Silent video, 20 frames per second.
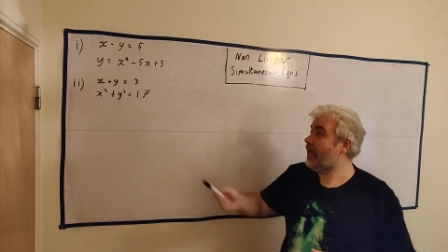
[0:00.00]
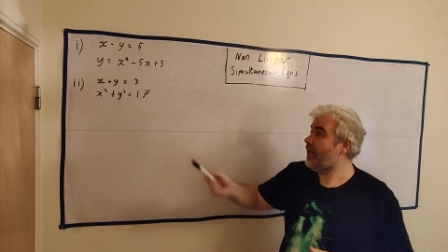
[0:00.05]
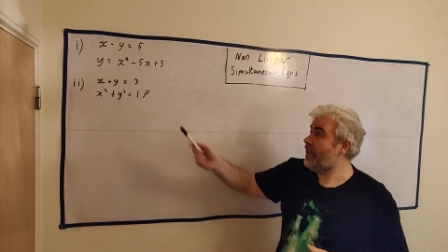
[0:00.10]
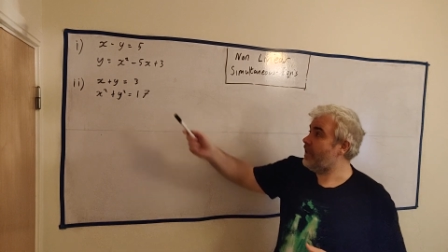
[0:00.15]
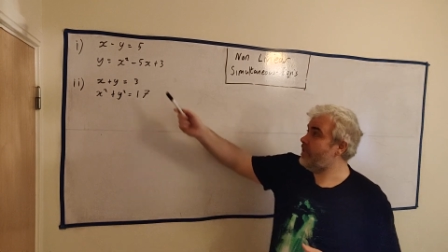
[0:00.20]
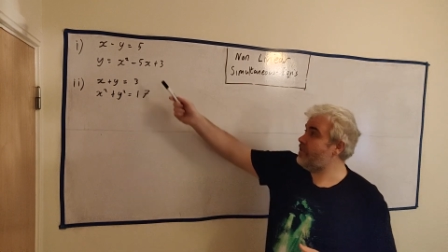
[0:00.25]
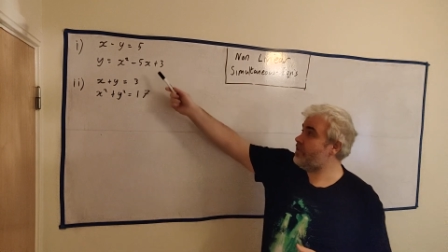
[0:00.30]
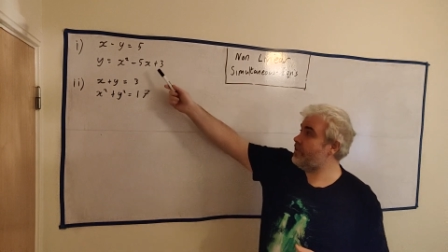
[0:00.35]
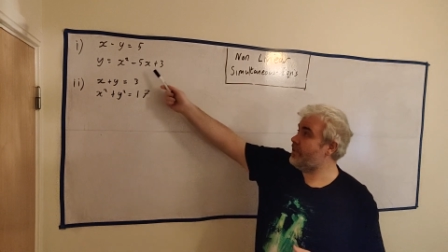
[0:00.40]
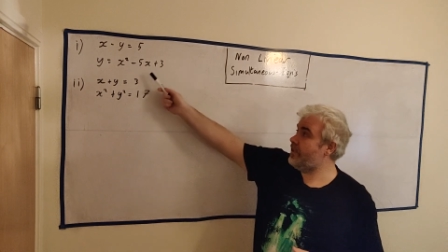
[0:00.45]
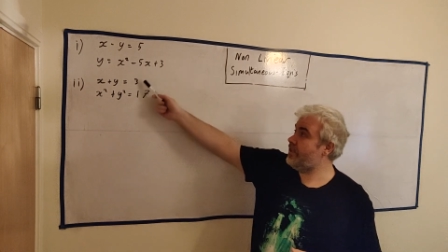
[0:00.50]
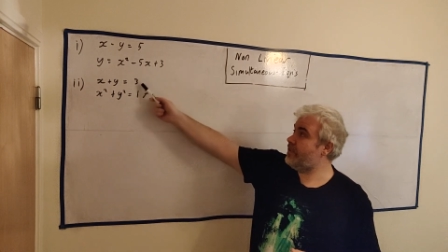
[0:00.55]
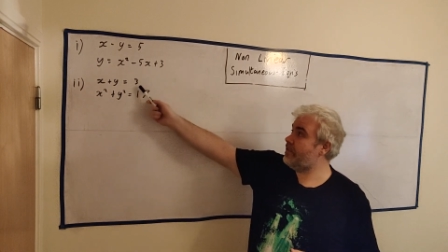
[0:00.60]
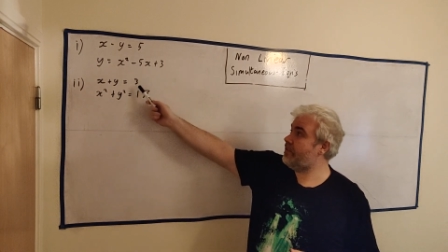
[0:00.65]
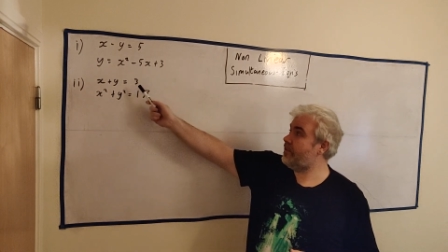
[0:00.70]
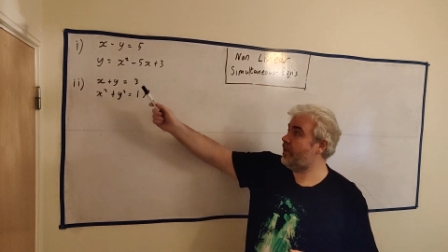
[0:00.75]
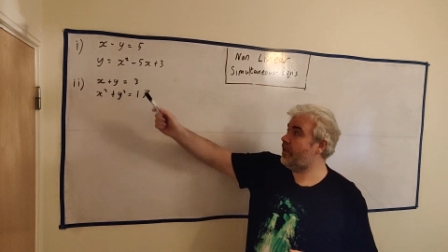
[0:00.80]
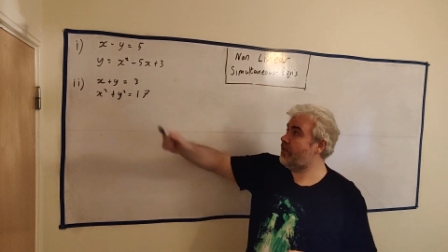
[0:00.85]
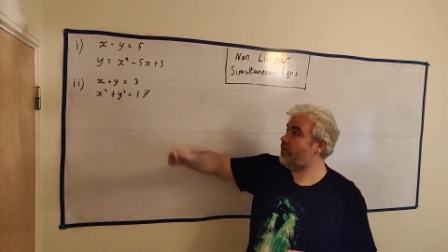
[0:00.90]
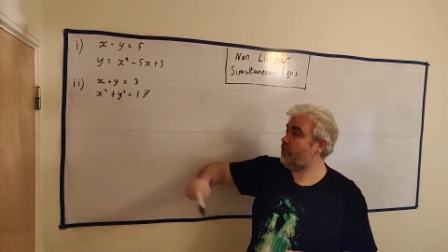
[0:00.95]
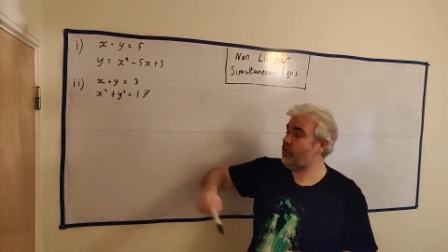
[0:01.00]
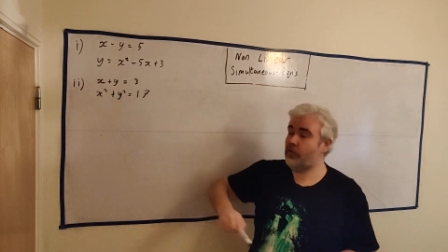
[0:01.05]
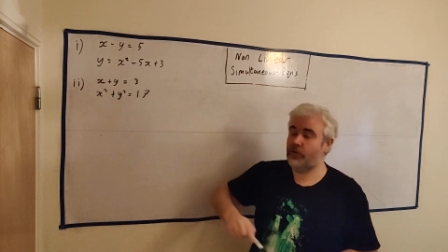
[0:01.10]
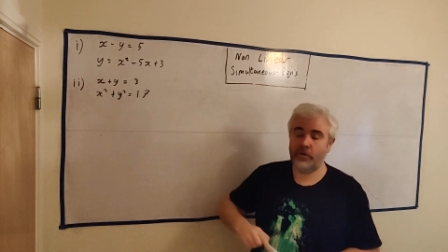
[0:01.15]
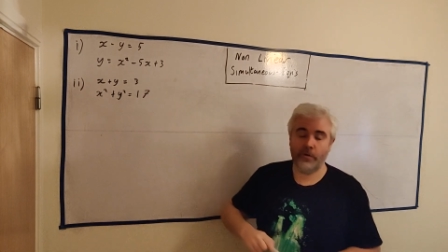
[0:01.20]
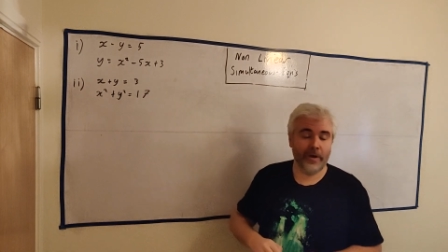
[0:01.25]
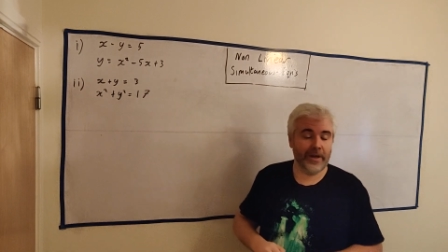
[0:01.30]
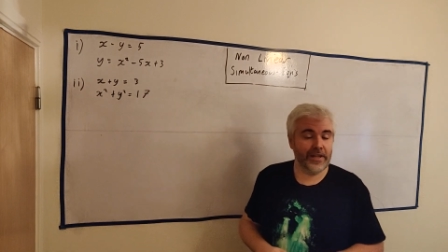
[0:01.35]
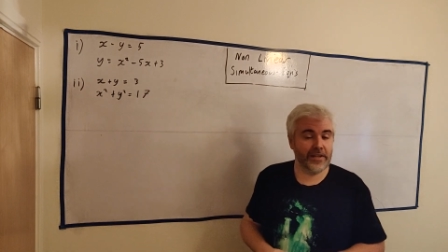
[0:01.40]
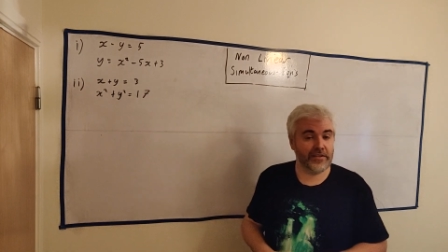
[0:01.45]
Each of these two
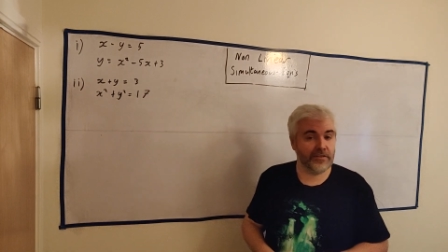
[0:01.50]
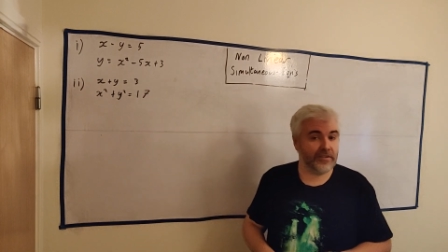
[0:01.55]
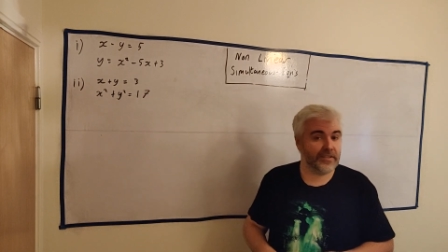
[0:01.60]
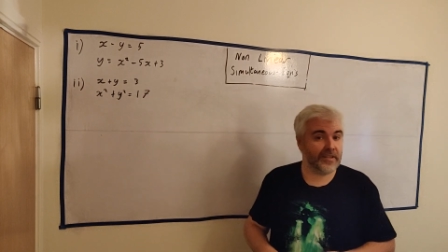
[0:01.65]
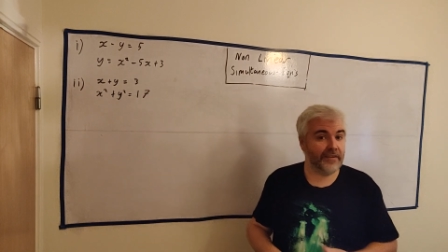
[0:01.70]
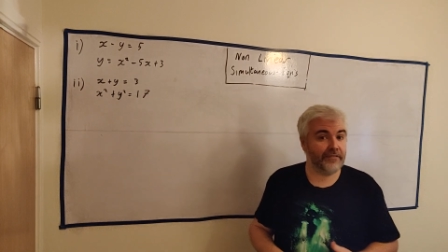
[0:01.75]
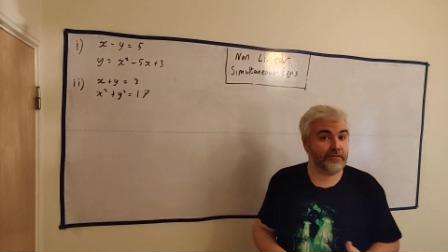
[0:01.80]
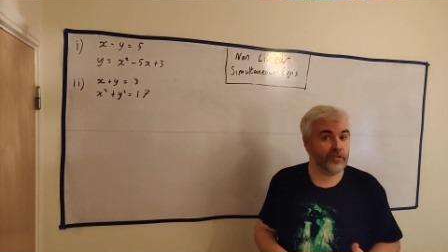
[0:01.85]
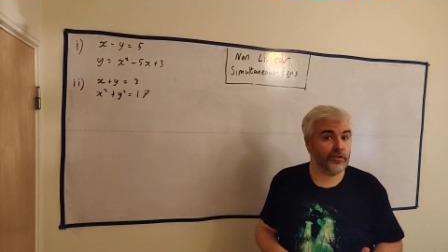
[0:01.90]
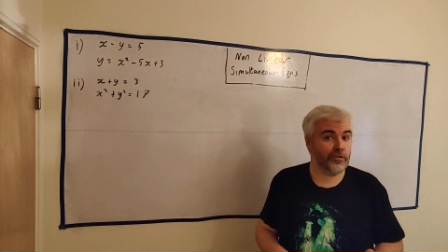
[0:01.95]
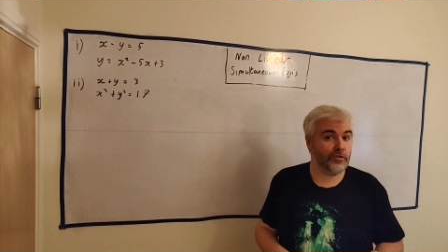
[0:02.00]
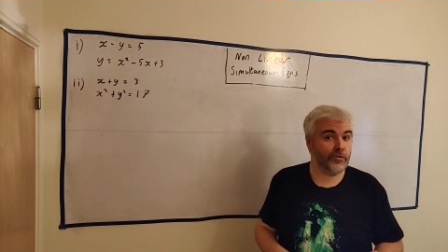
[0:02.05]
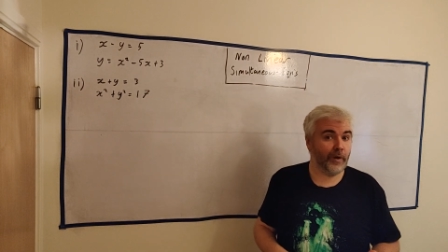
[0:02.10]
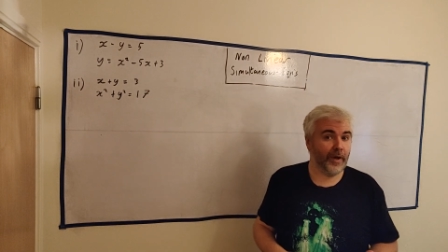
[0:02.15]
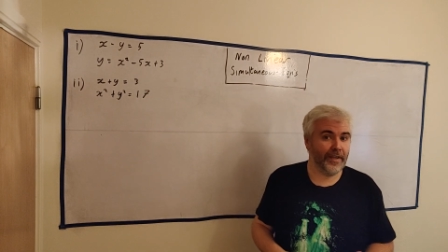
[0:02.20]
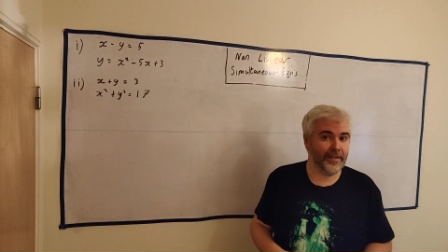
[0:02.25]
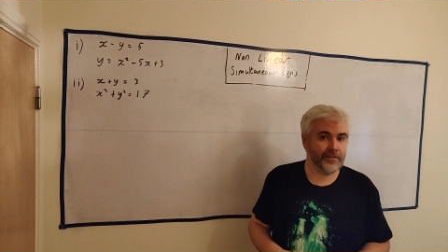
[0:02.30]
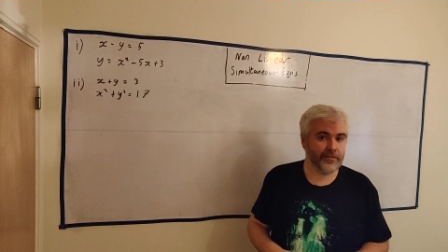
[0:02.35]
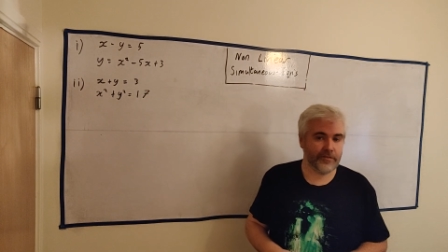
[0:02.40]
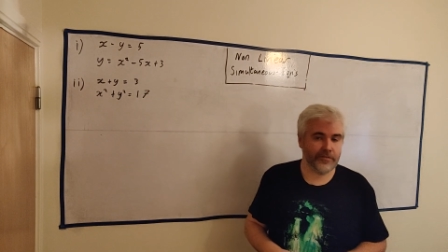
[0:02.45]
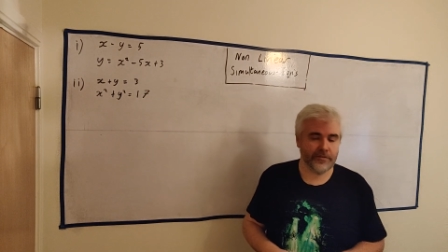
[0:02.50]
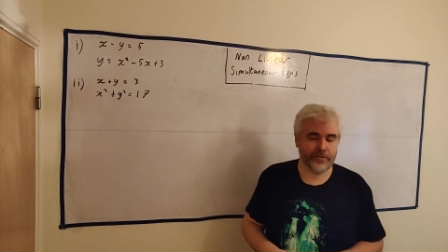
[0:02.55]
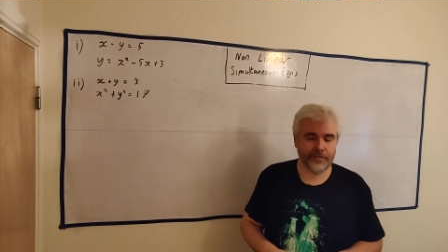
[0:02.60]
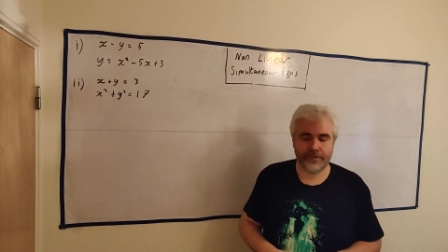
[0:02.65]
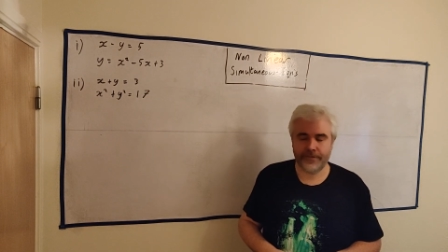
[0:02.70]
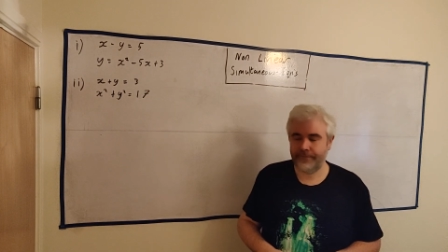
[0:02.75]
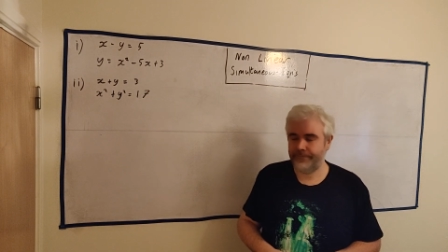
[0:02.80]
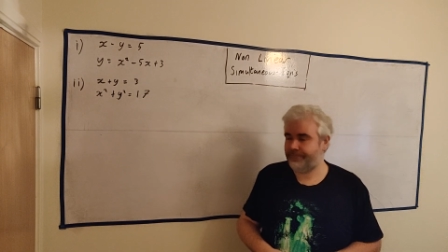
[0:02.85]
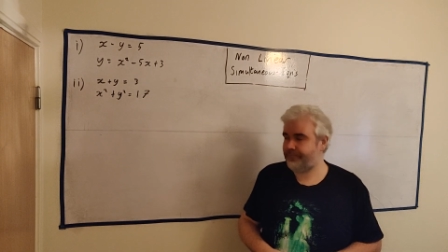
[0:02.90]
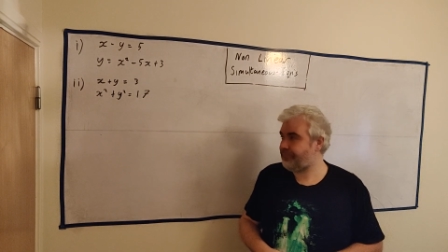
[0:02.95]
equations have two answers.